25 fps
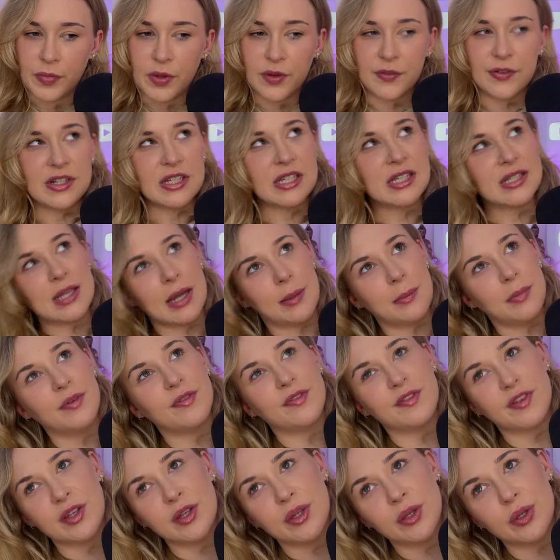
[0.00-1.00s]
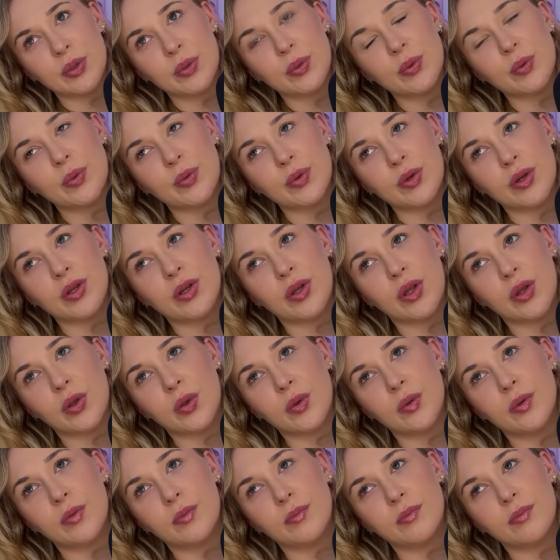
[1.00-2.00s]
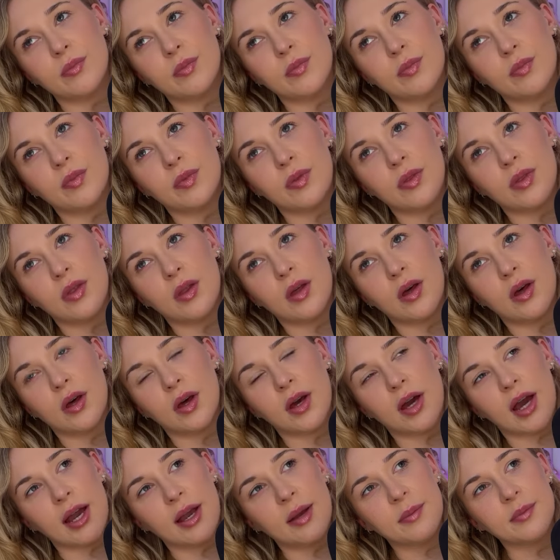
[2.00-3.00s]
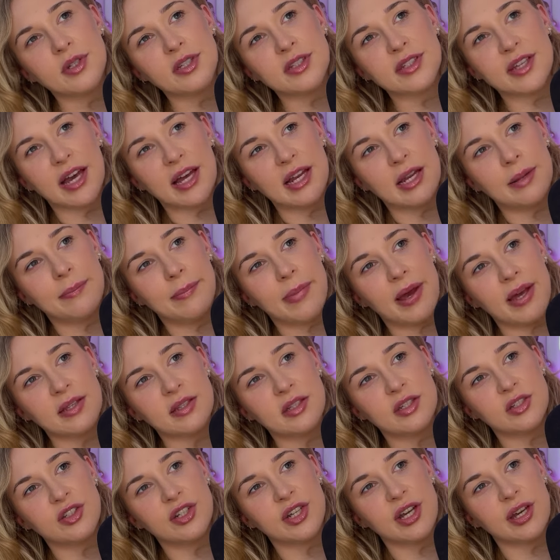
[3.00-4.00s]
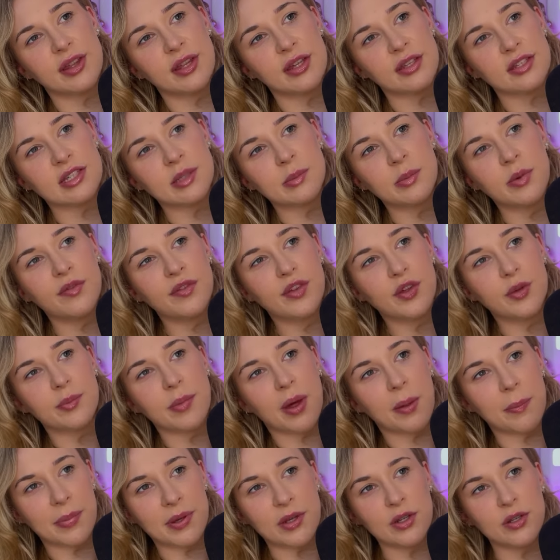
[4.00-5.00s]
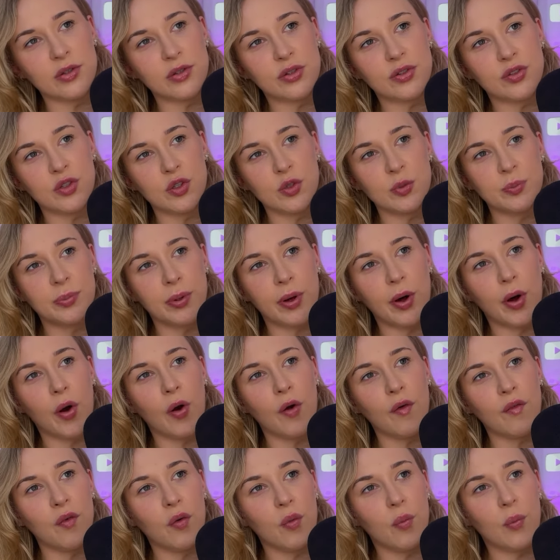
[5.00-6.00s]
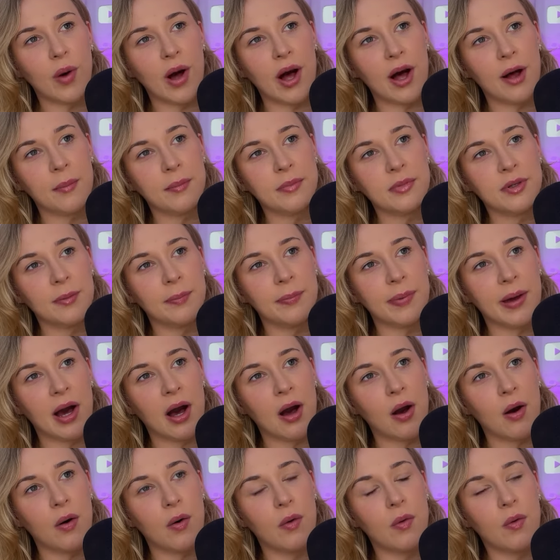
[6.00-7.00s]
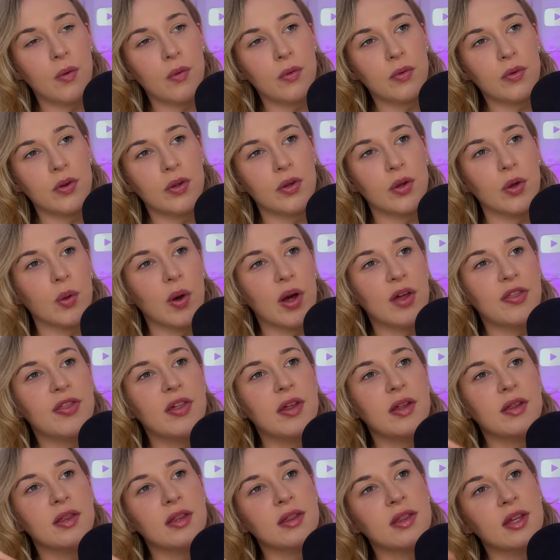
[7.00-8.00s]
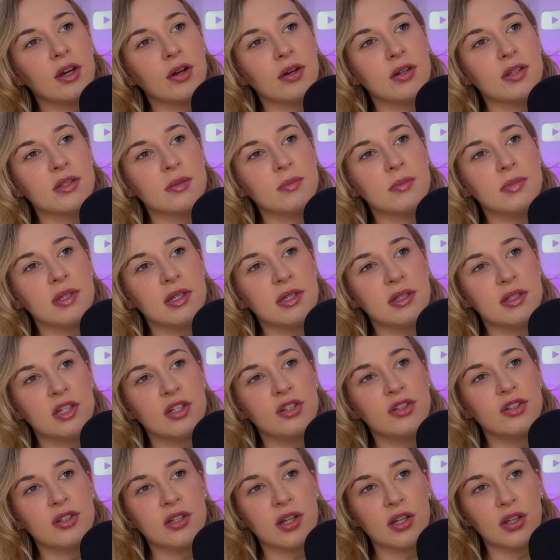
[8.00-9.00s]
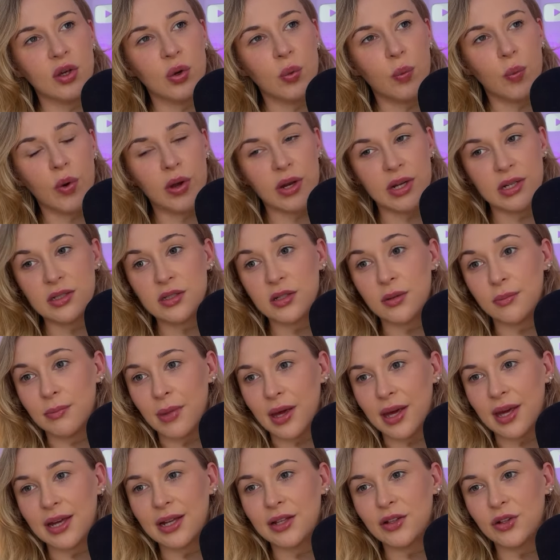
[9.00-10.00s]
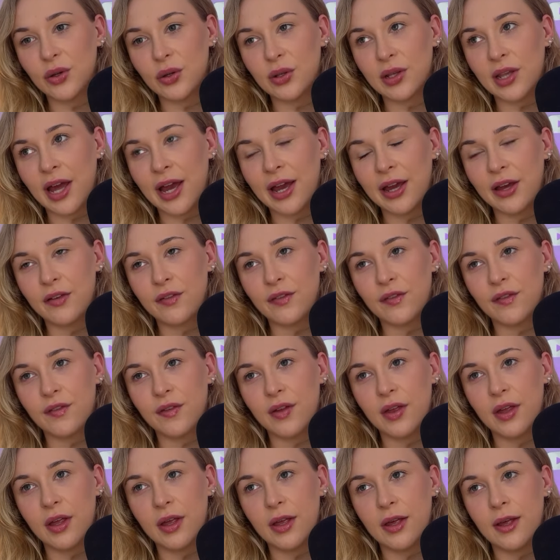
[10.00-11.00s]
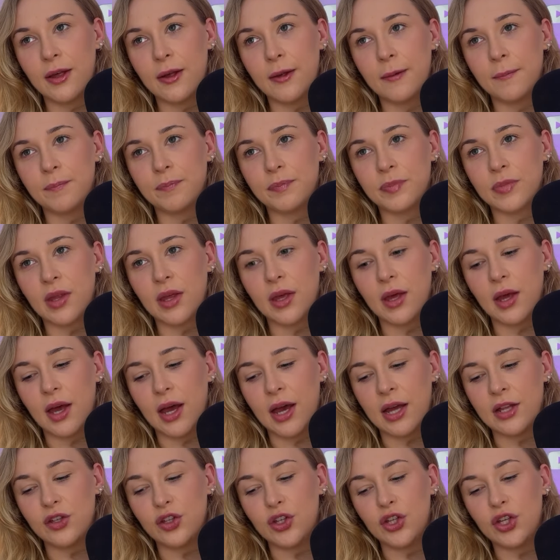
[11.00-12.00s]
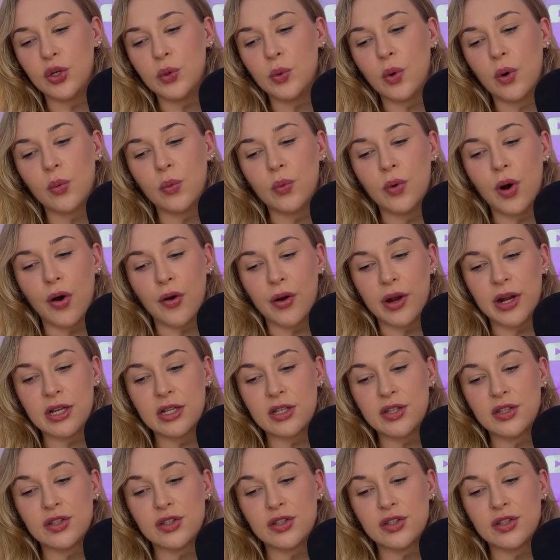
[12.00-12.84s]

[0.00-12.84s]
For some of you, you know, I am just getting a message here that some of you might be super overwhelmed about, you know, I think that there is some decision that you're wanting to make in your life, and you are worried